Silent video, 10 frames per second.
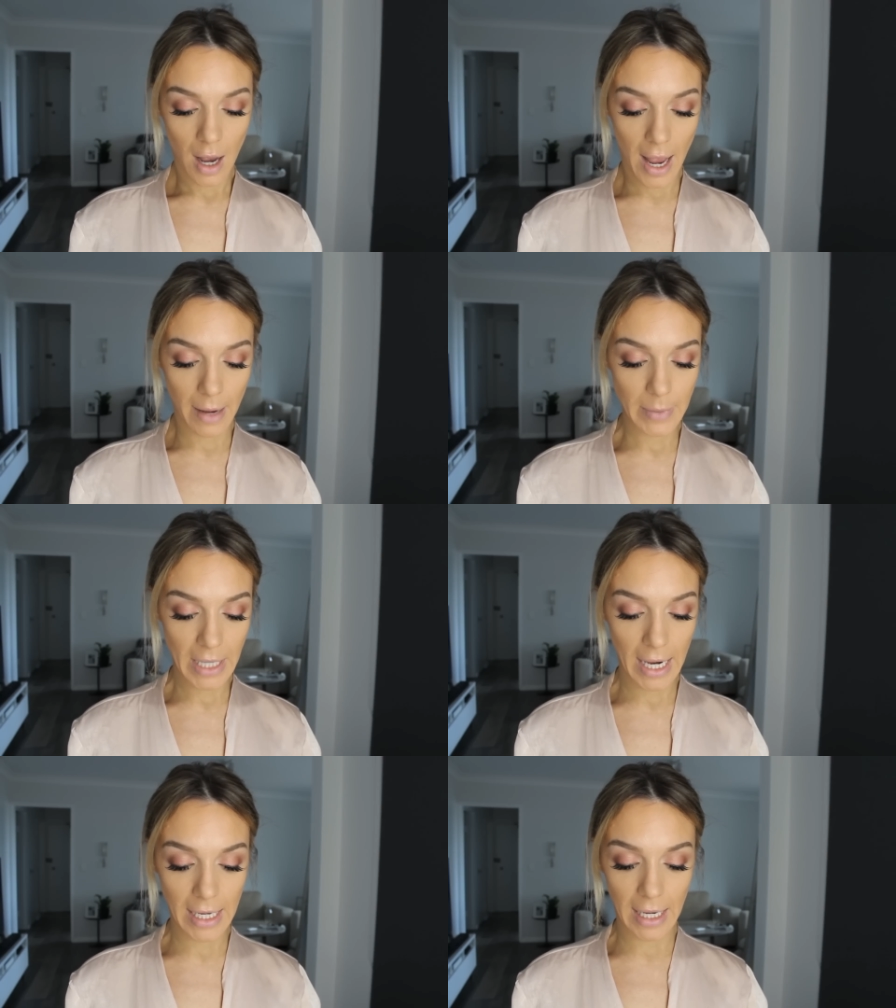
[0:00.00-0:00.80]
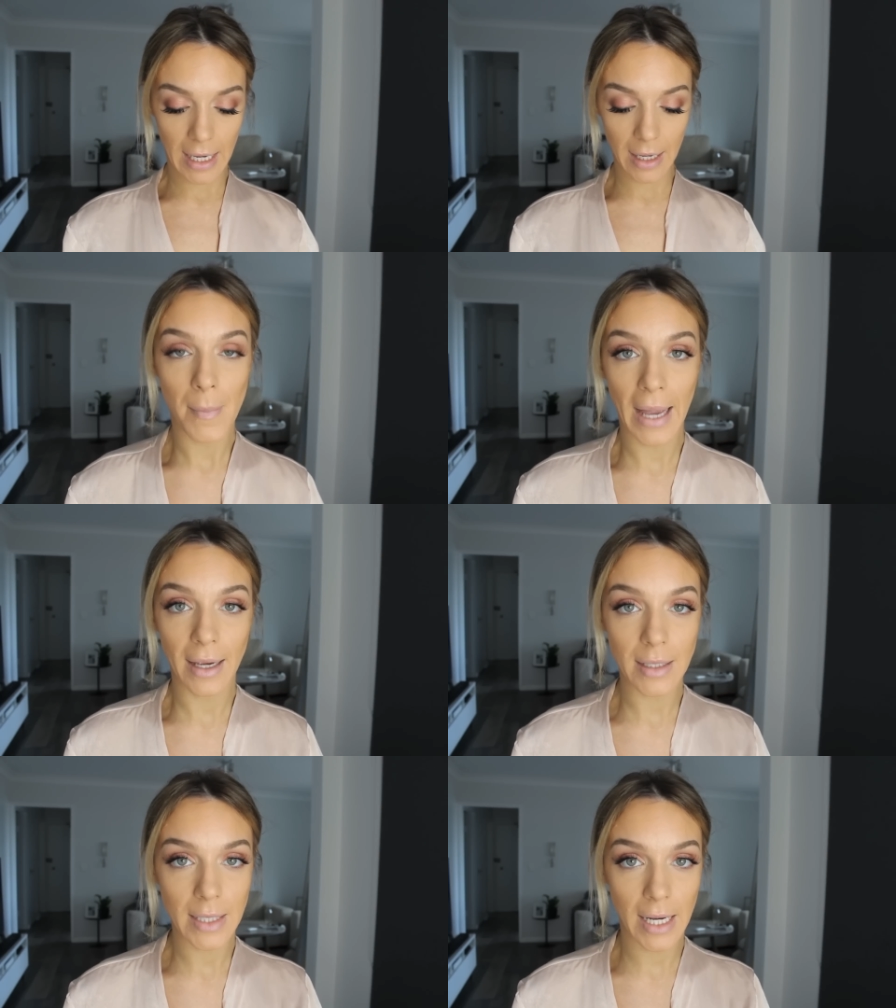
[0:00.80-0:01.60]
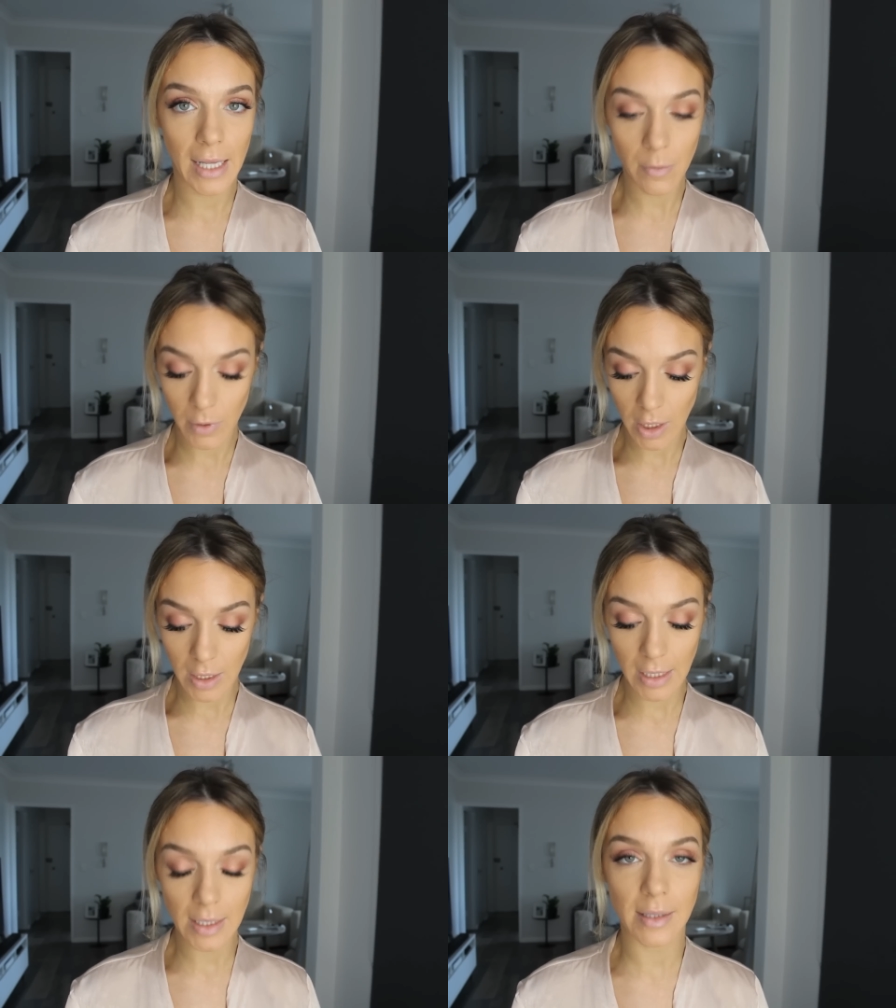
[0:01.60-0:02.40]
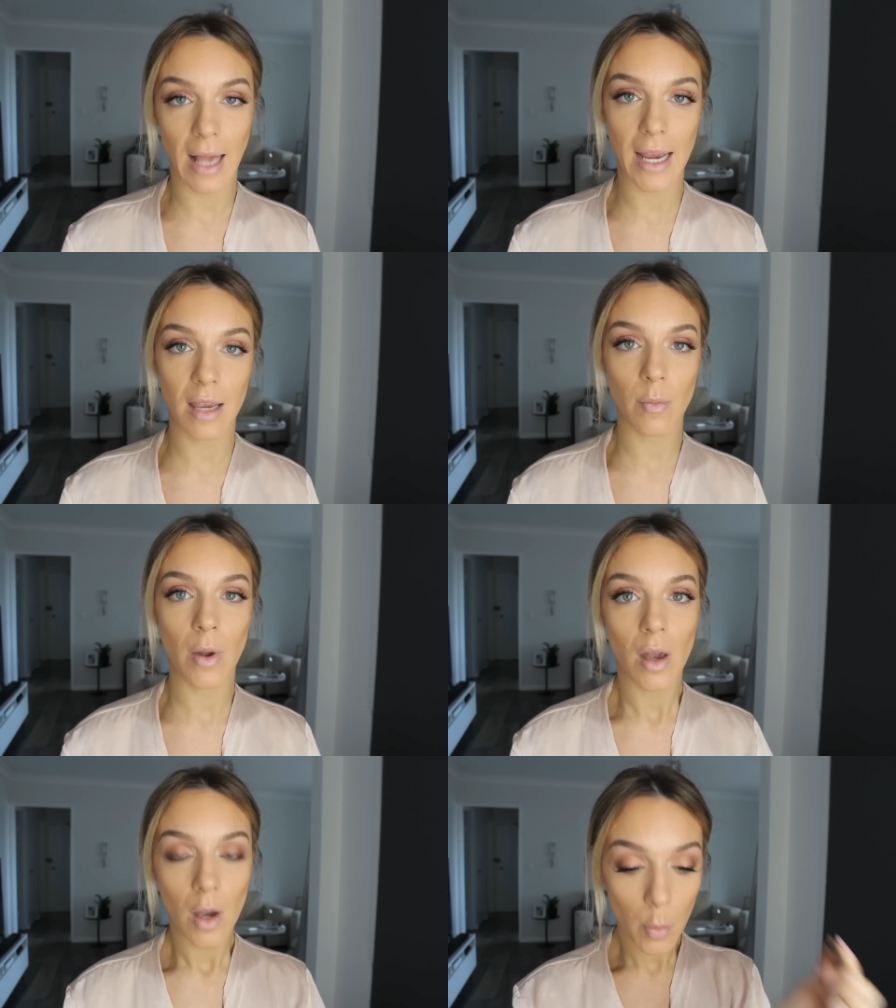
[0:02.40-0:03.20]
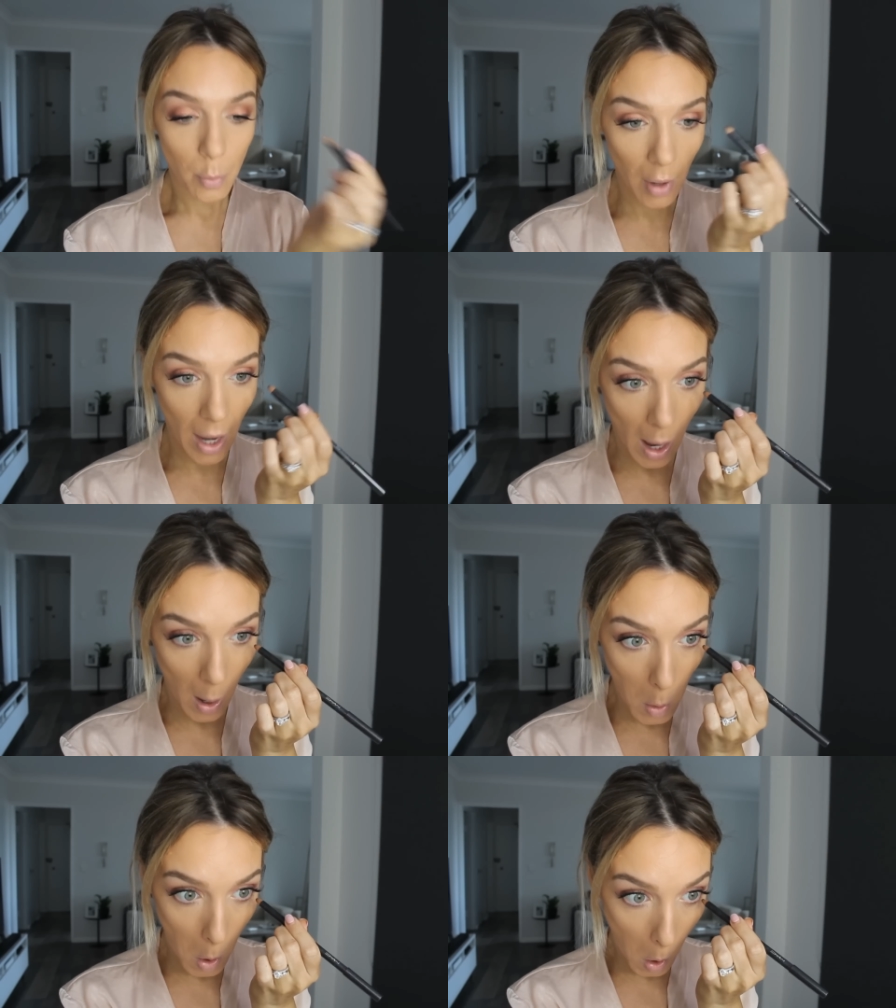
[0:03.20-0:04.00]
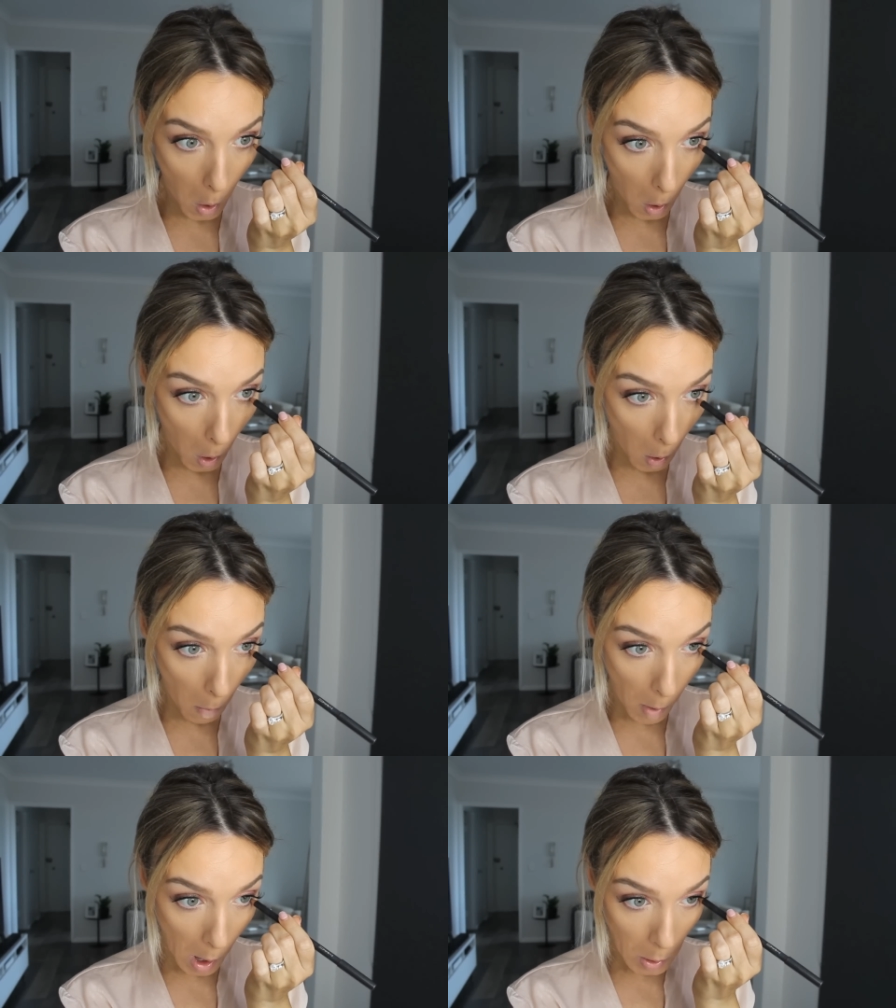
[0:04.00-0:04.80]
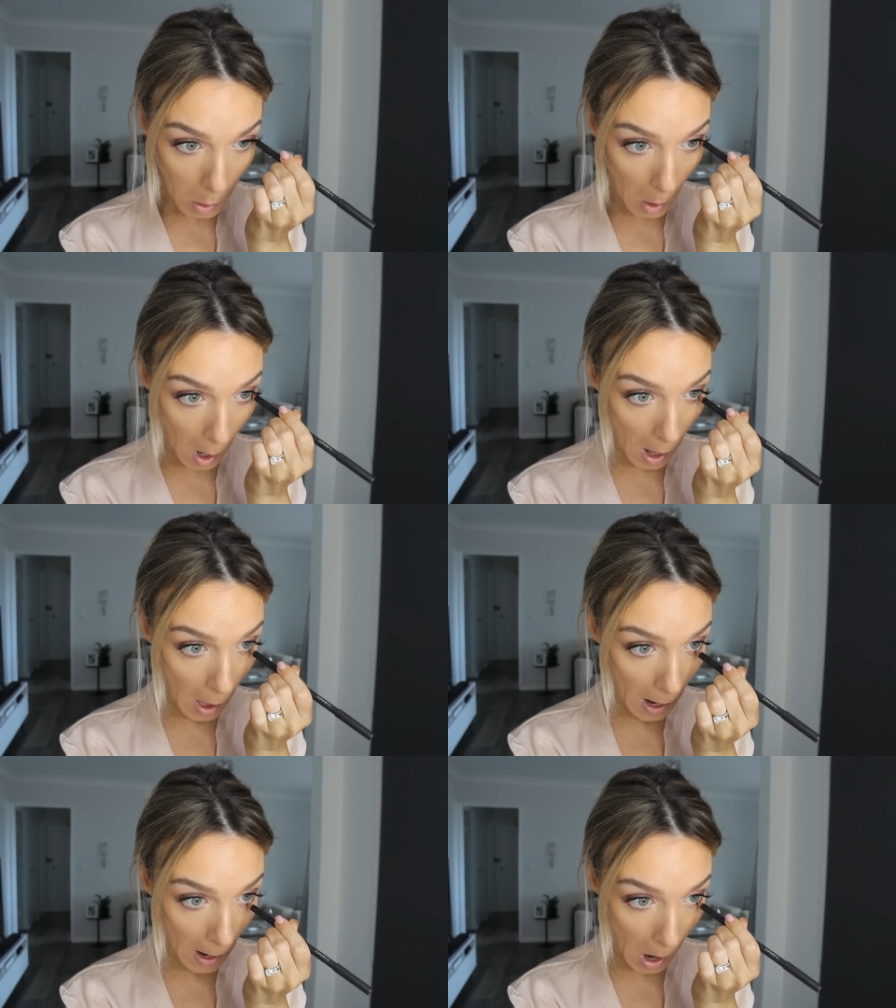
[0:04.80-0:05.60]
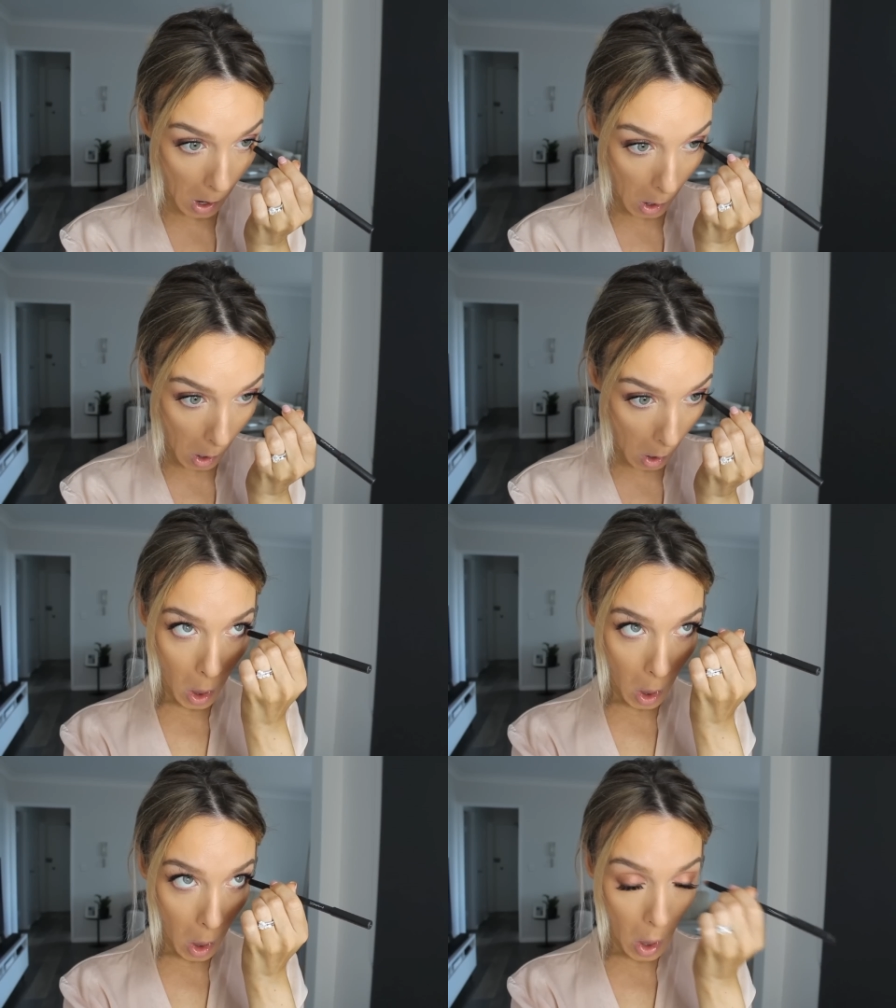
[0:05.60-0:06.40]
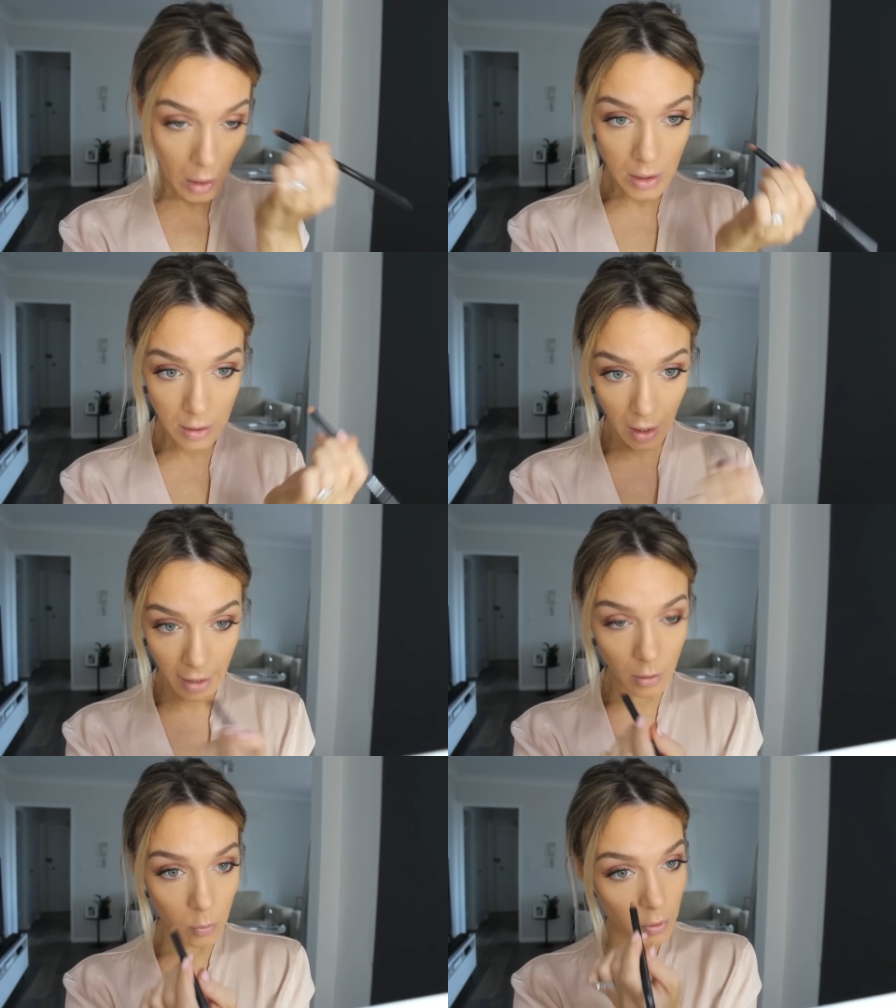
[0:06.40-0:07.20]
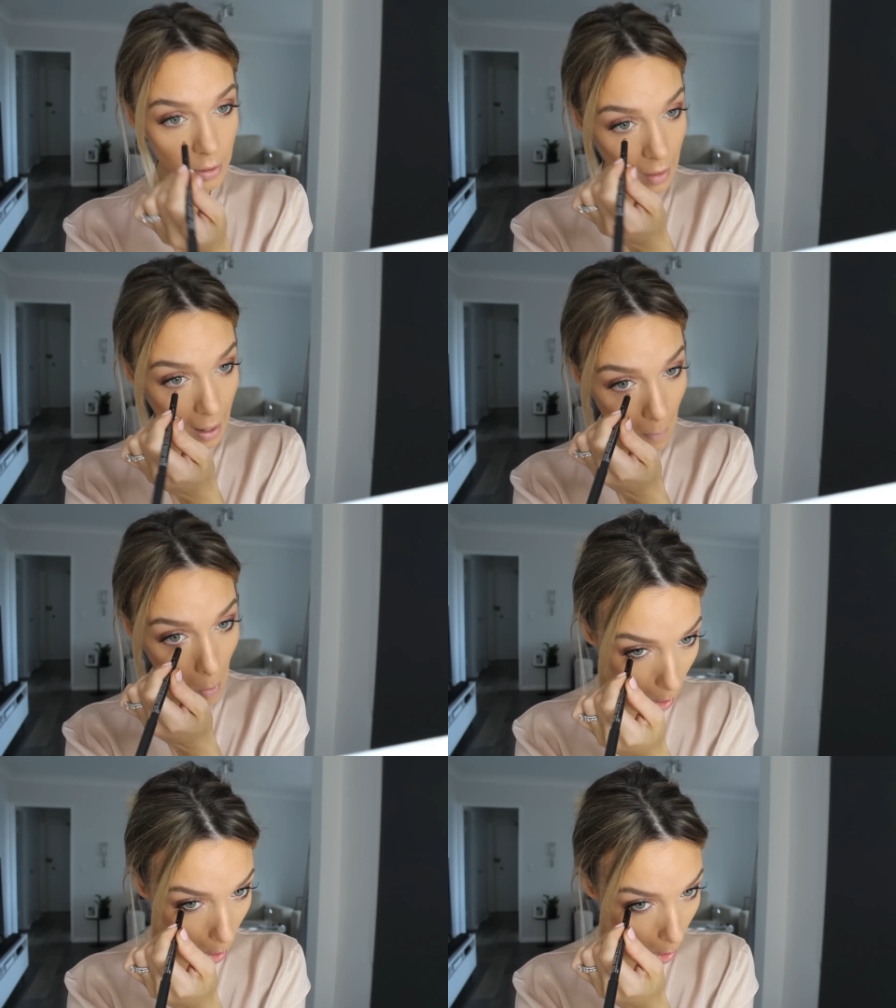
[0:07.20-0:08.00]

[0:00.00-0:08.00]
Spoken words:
I am taking MAC Teddy, which is the same brown pencil eyeliner to line the waterline.